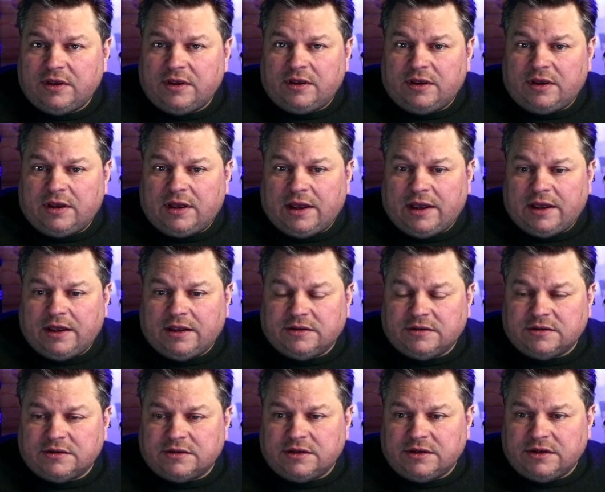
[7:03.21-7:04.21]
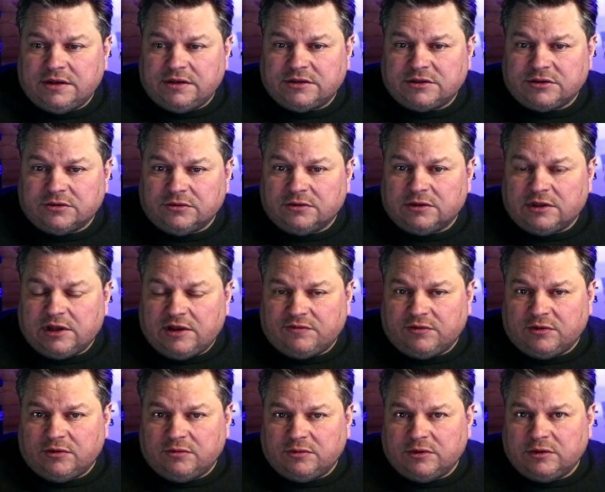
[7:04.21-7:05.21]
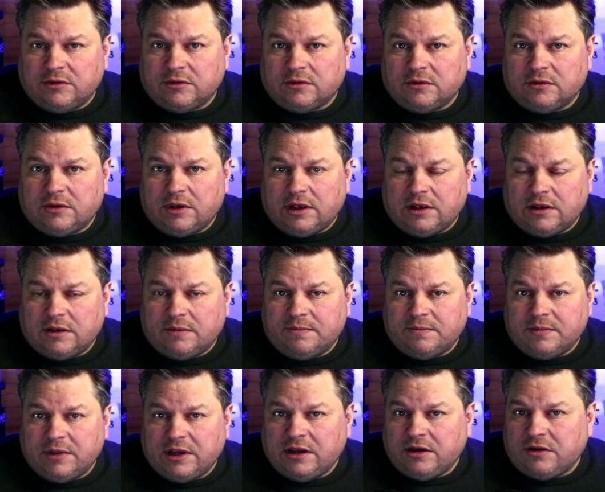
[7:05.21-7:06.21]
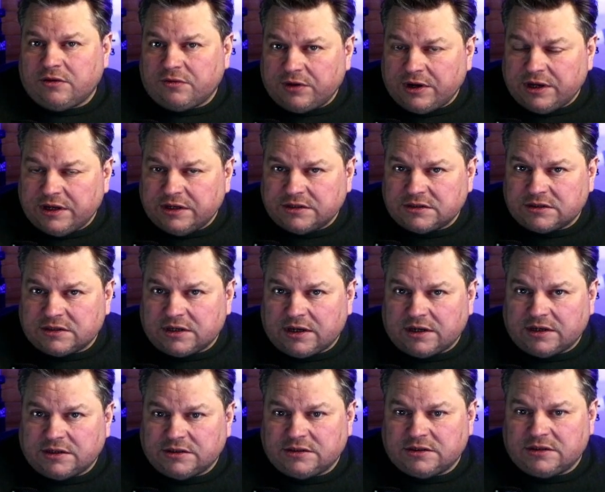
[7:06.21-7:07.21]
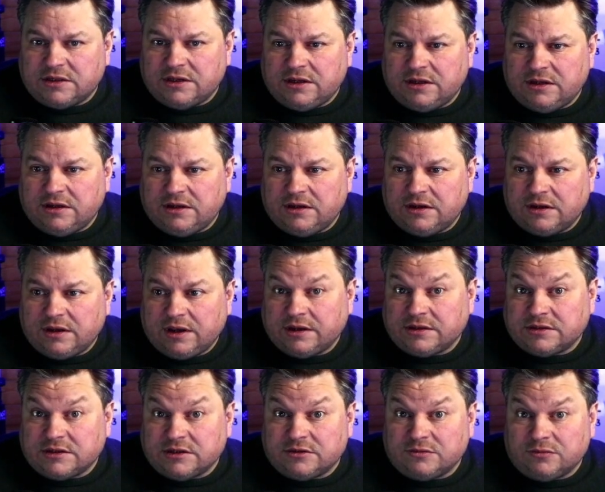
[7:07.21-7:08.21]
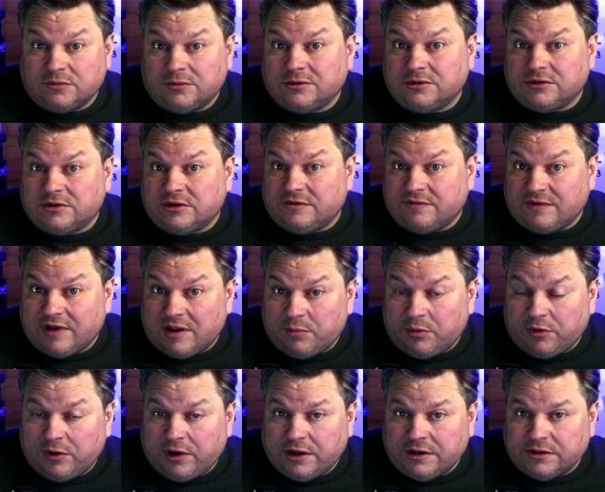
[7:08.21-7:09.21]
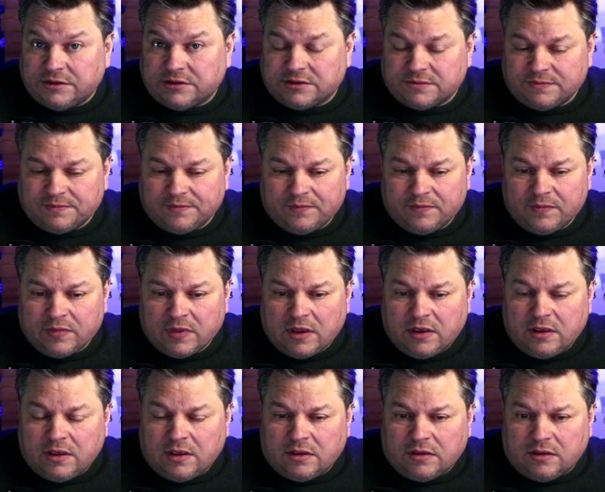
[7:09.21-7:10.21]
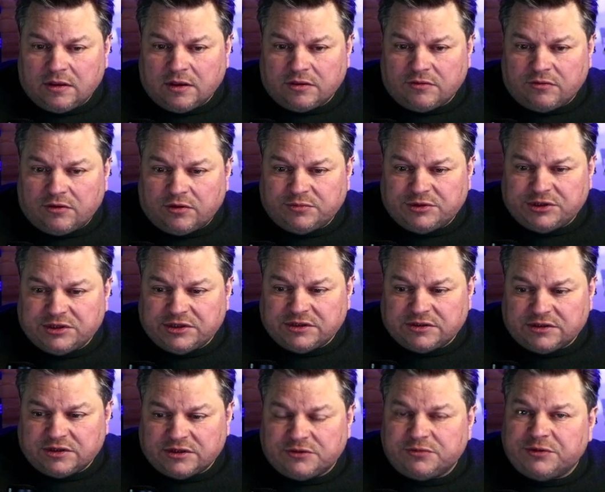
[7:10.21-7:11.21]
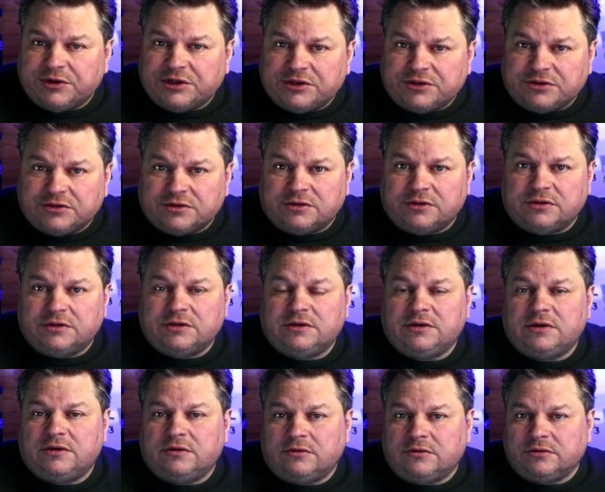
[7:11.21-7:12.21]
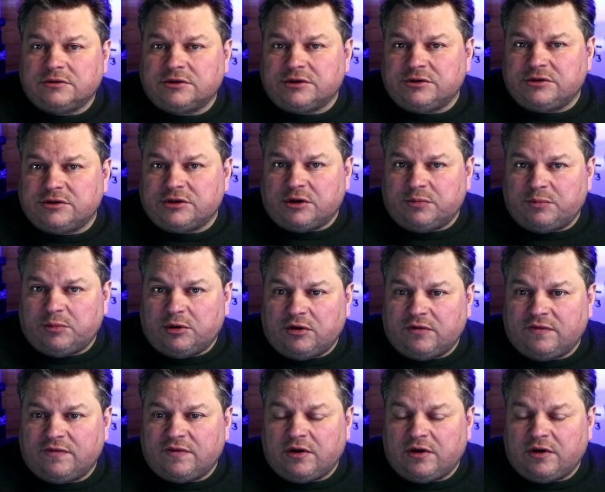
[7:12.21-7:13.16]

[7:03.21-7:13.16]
and the salt level will increase as the excess water evaporates. The other option is to switch your auto top off